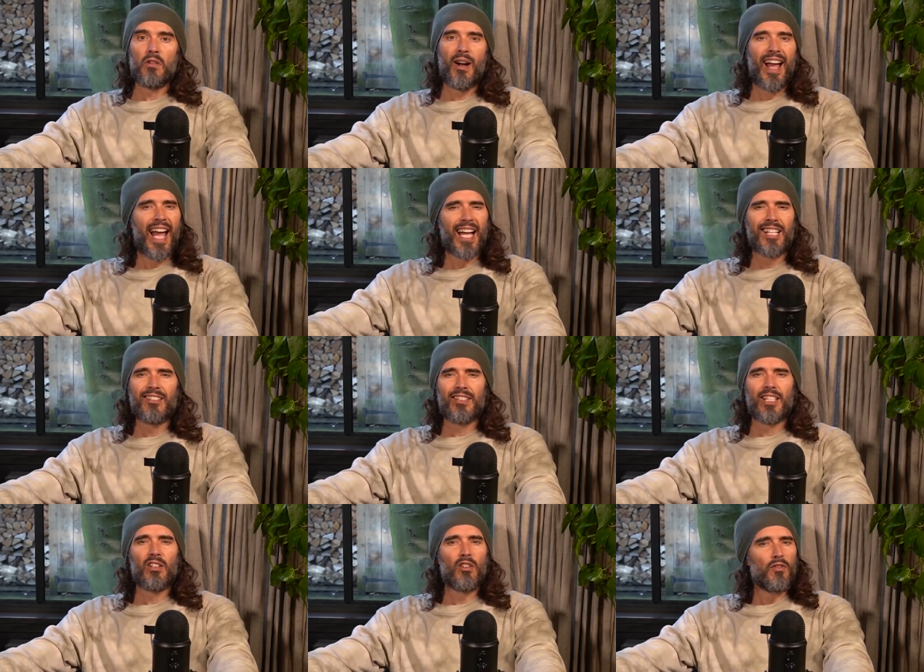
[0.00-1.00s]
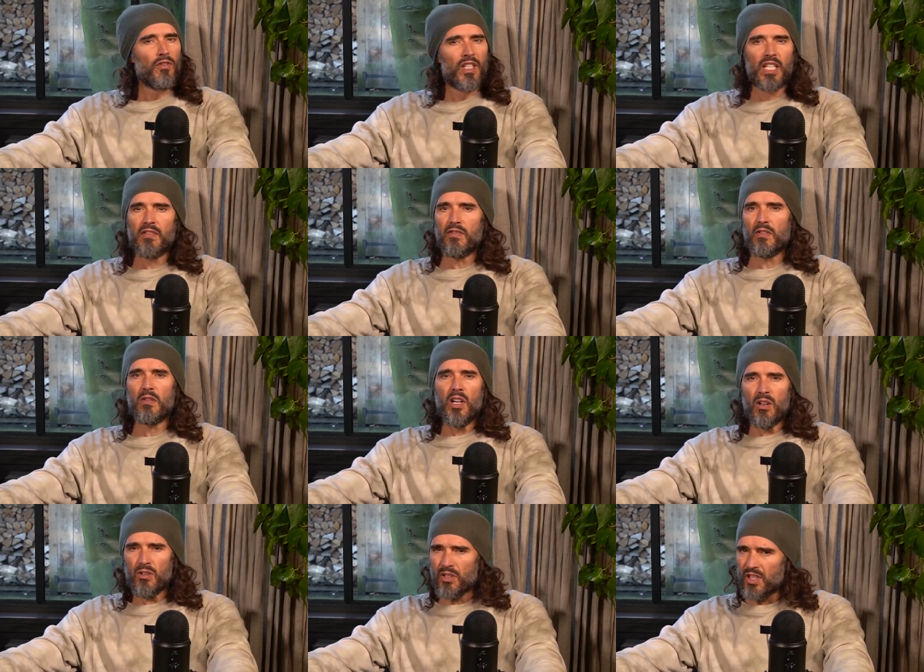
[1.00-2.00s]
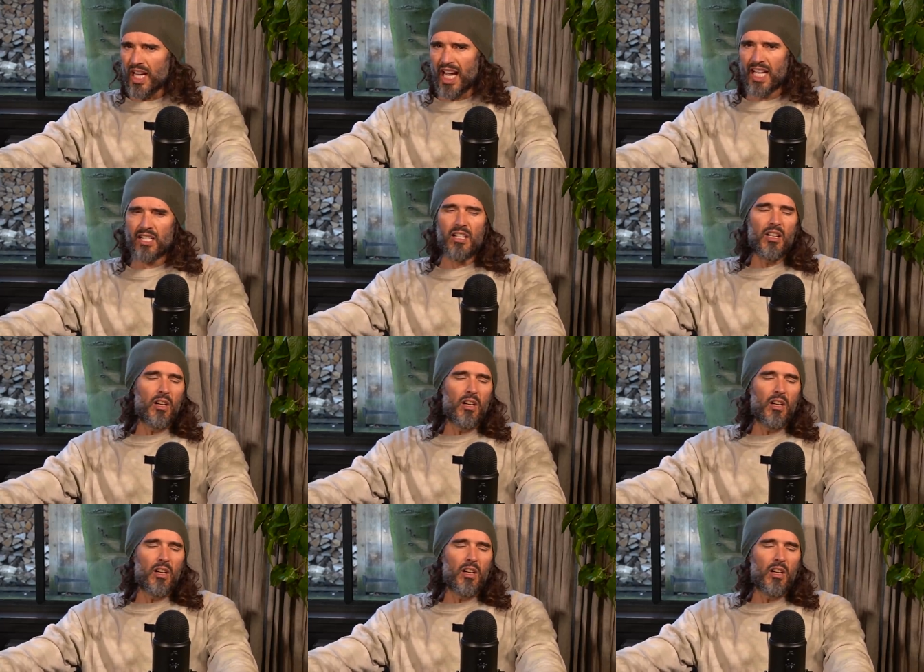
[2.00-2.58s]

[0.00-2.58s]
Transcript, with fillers: or angry or fearful or sad,